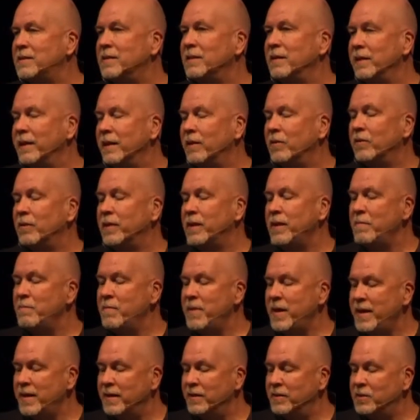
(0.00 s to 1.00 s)
literally
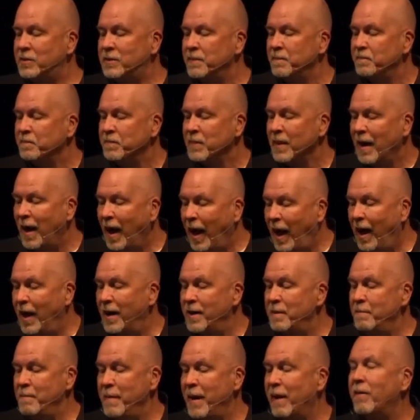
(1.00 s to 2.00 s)
means
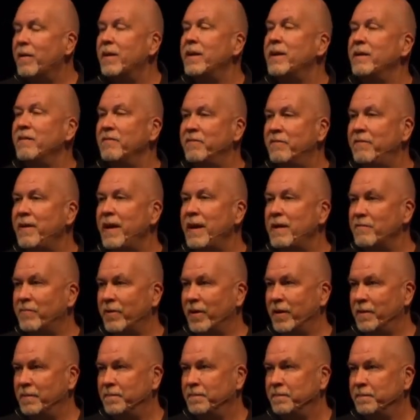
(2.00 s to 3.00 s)
unmerited
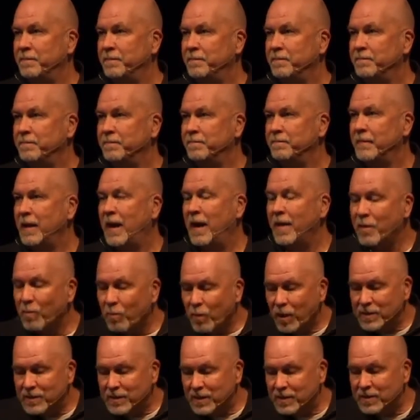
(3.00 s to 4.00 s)
favor. In other
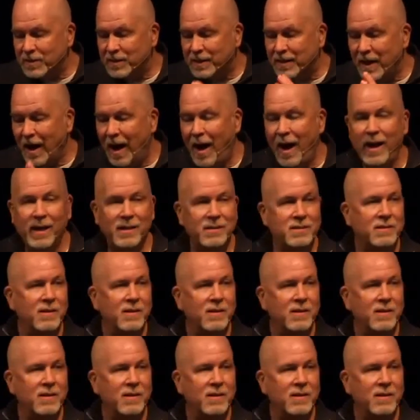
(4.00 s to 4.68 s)
words, it's God's